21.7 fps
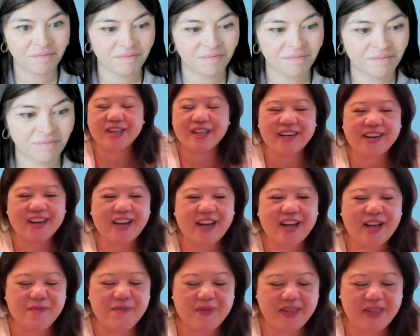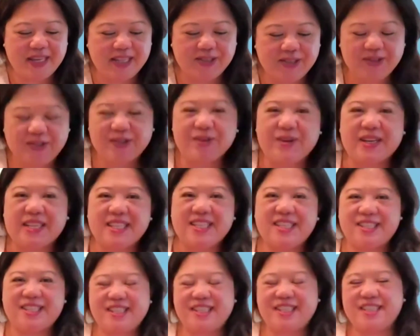Sure. Thanks for the
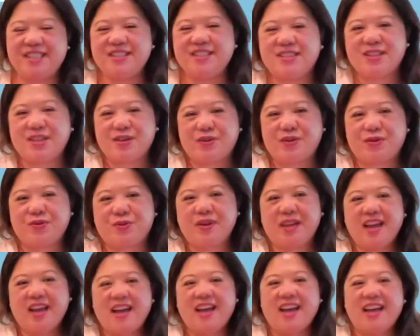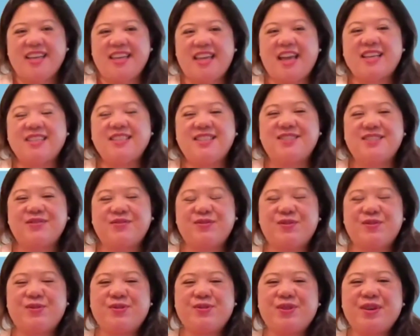question. So yes,
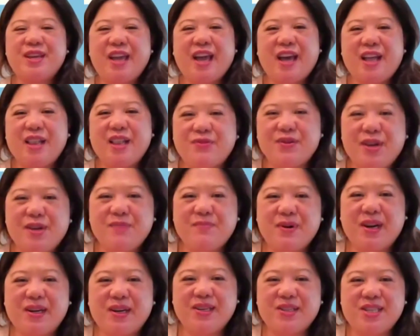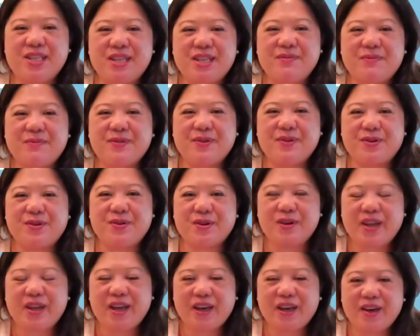through the California Partnership for
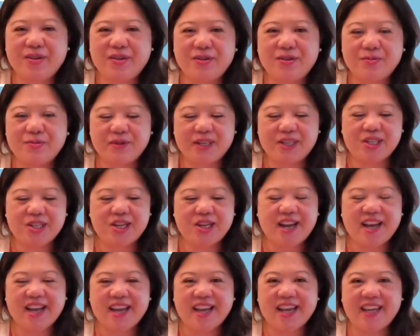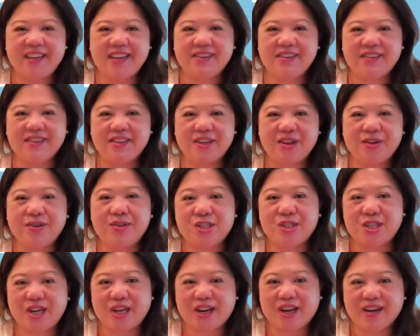Oral Health, which I
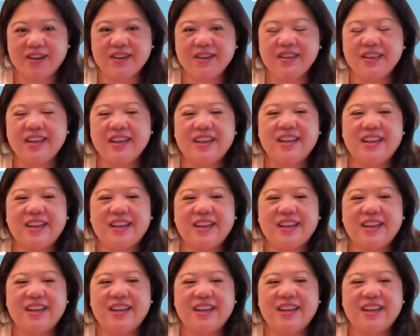co-chair